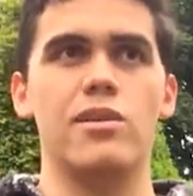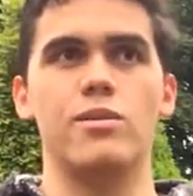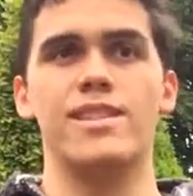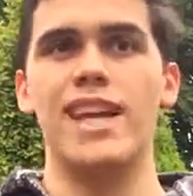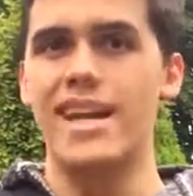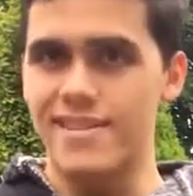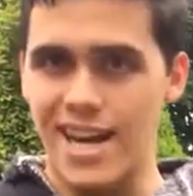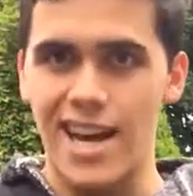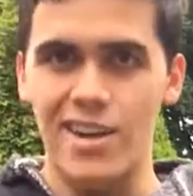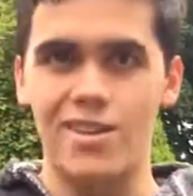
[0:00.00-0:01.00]
We sat
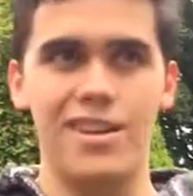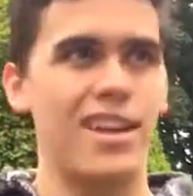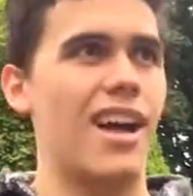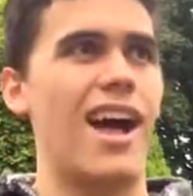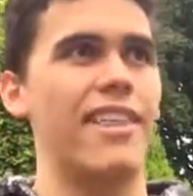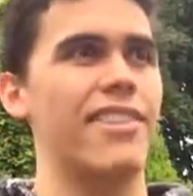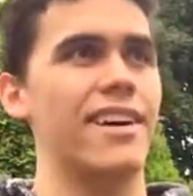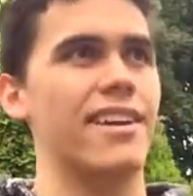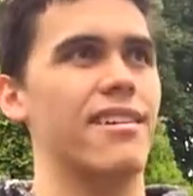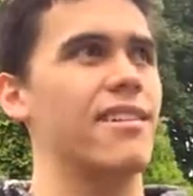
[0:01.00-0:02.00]
down, I
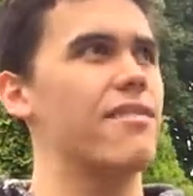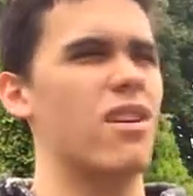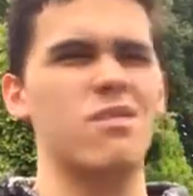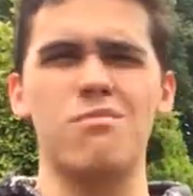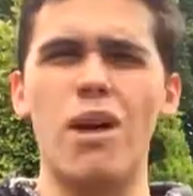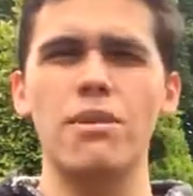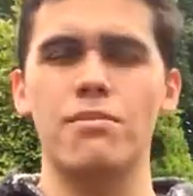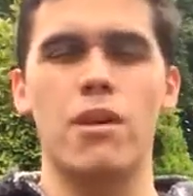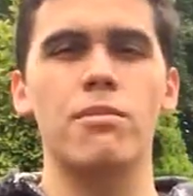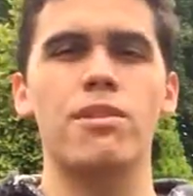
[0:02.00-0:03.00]
think from
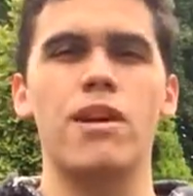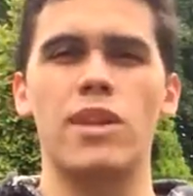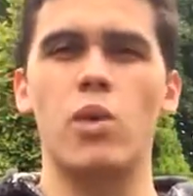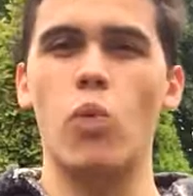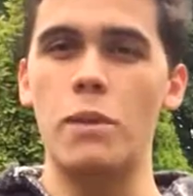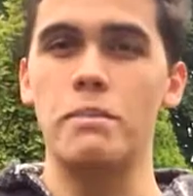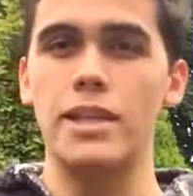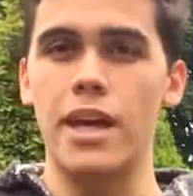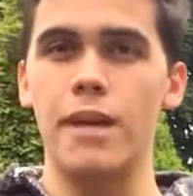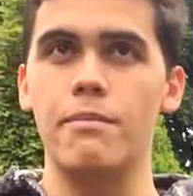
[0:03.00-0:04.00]
probably around 1
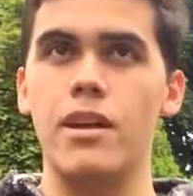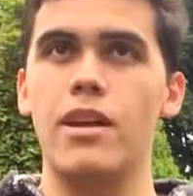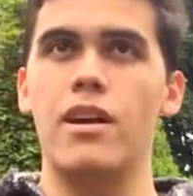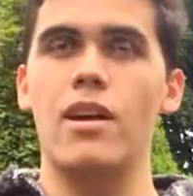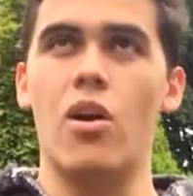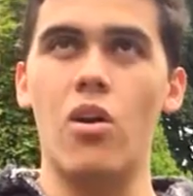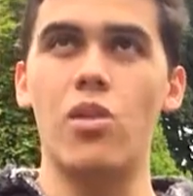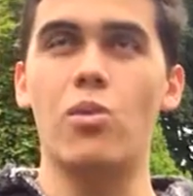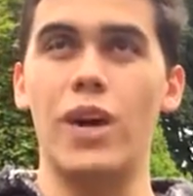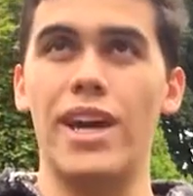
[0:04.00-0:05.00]
p.m. all
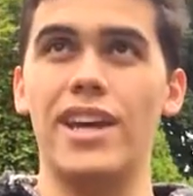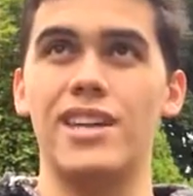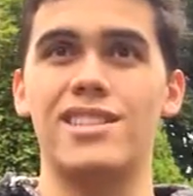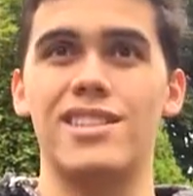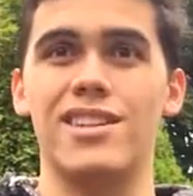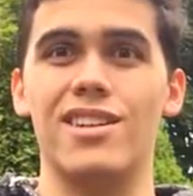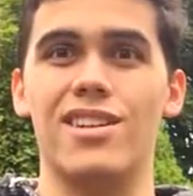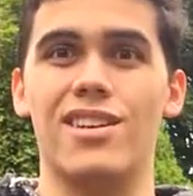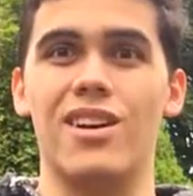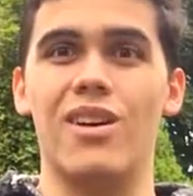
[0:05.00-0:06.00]
the way until
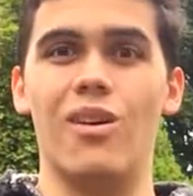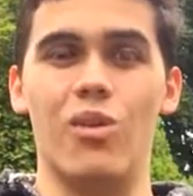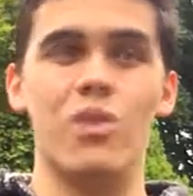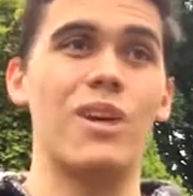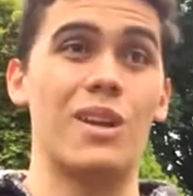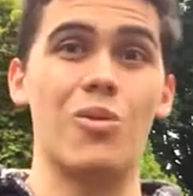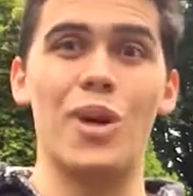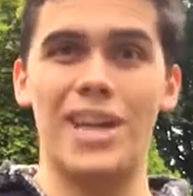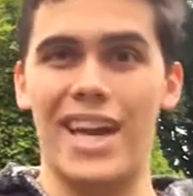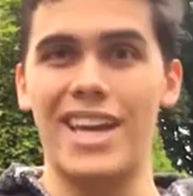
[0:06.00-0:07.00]

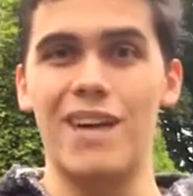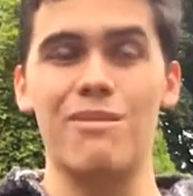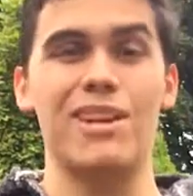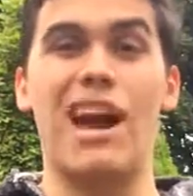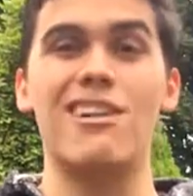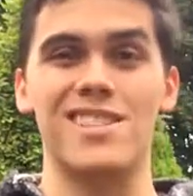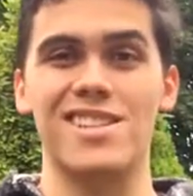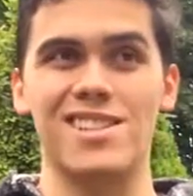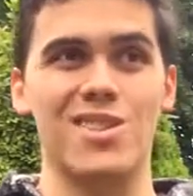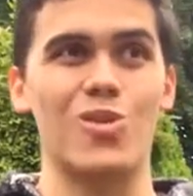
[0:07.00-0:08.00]
1 a.m. I was
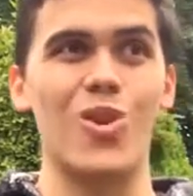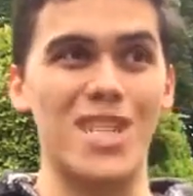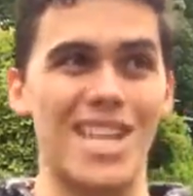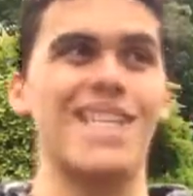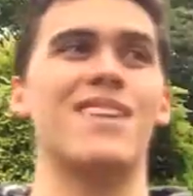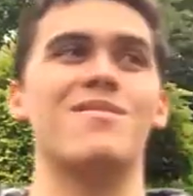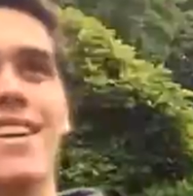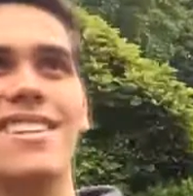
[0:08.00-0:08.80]
there till 1 a.m.